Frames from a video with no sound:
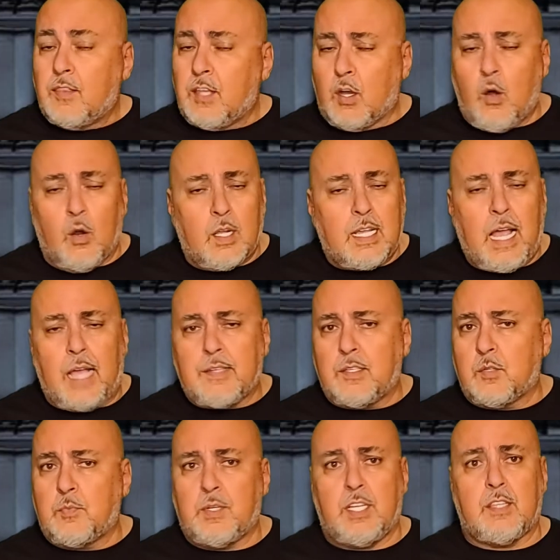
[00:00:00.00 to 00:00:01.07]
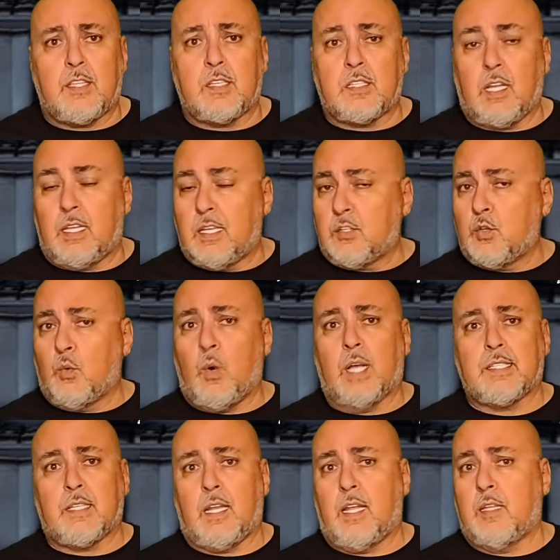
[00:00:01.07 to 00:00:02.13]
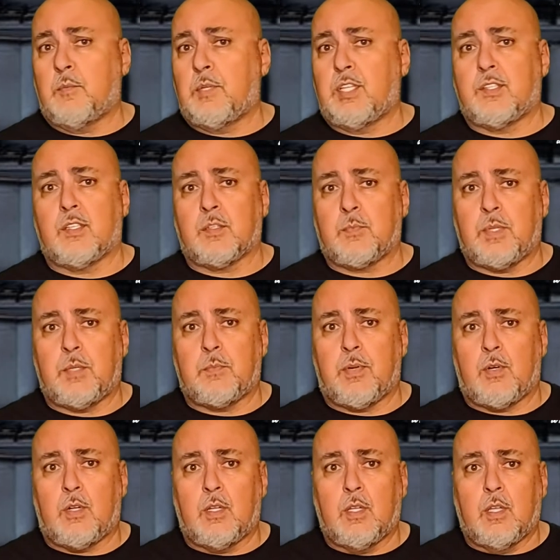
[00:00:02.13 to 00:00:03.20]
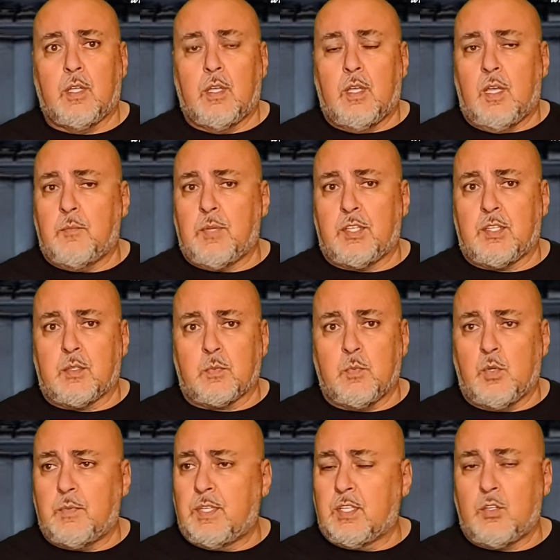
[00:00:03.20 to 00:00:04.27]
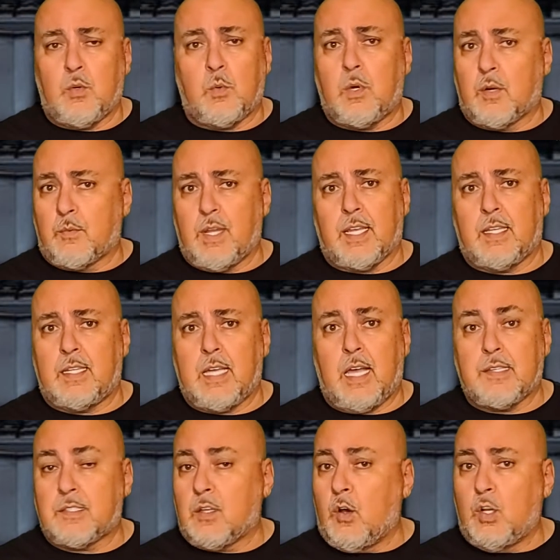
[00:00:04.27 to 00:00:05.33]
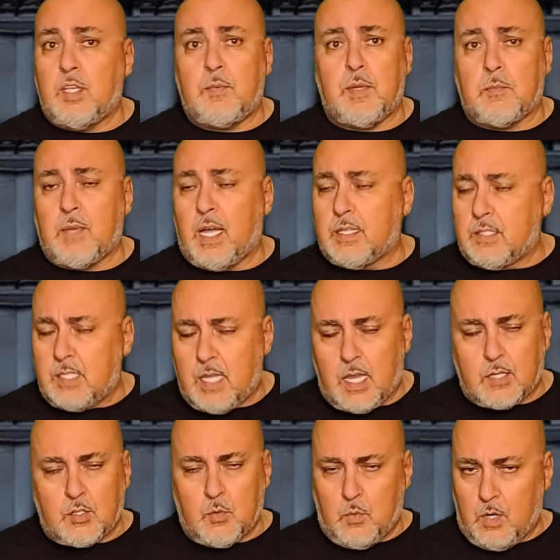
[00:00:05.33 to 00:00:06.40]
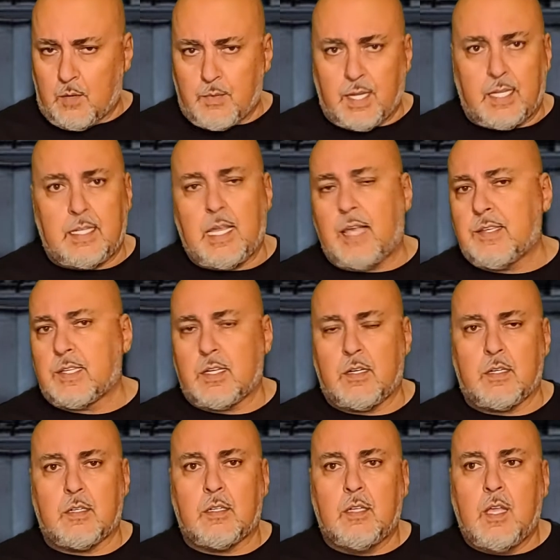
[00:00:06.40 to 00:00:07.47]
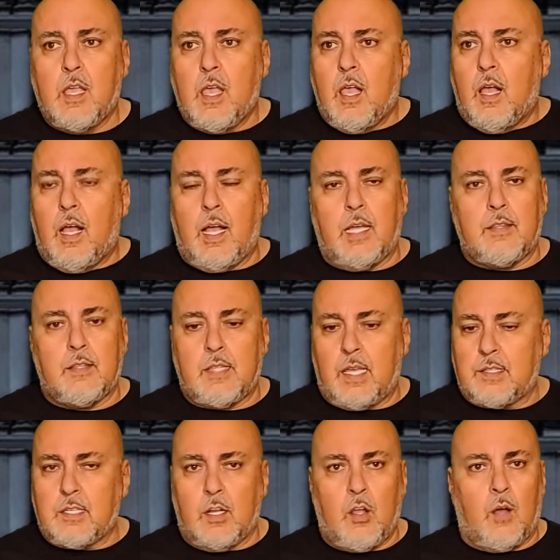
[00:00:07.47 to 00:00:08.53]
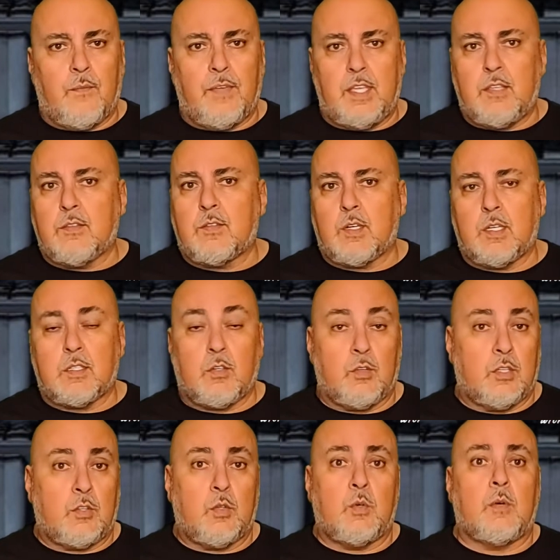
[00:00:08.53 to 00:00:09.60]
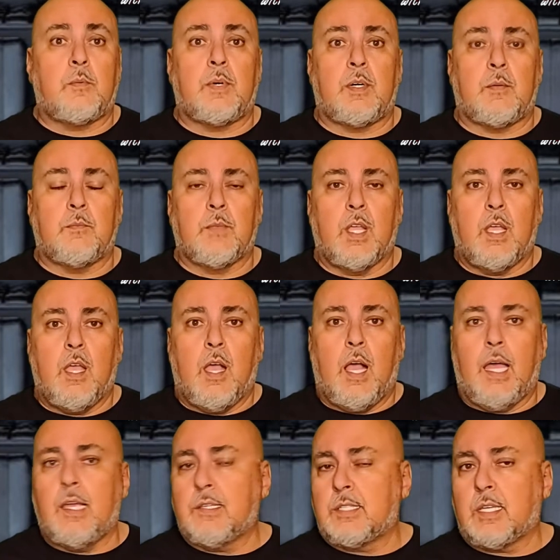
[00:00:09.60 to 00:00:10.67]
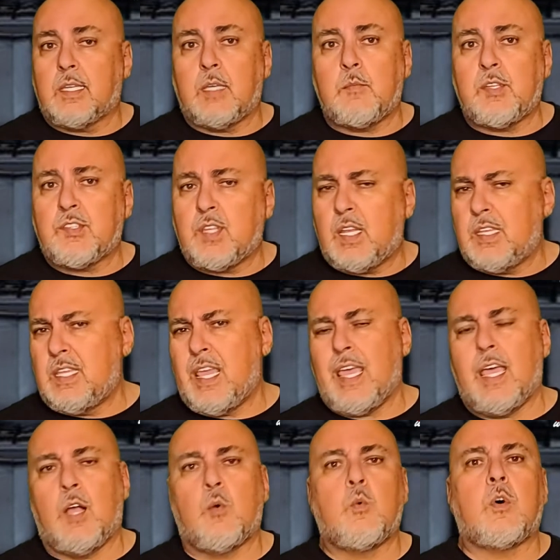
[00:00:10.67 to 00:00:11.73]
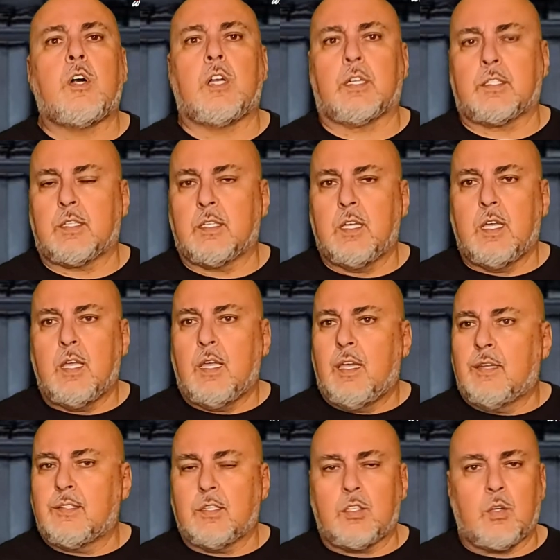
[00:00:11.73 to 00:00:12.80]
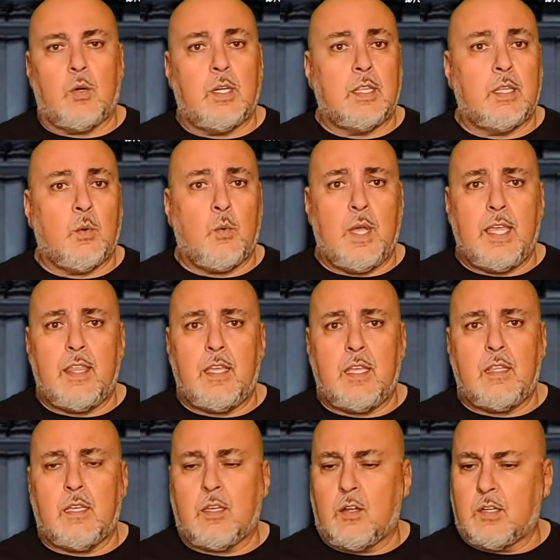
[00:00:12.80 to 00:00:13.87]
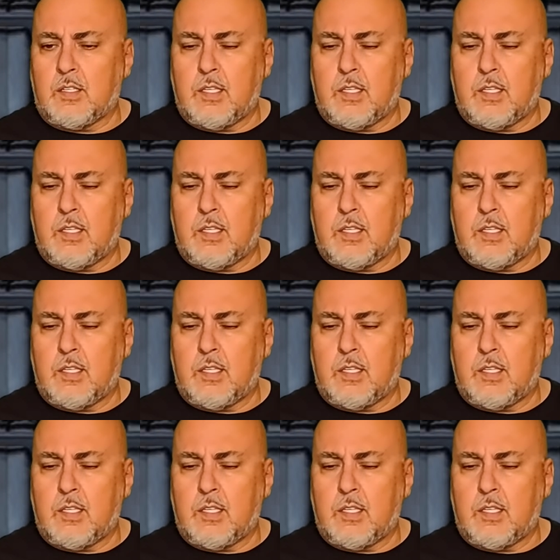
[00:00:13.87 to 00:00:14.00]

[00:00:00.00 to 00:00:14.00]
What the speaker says: The whole cast is British, unless you watch a lot of British people and British movies, you won't recognize. Olivia Munn, yes, you will recognize her. And that's the love interest of the two of them. Is the chemistry? Yeah, it works. It's a story in the wedding, her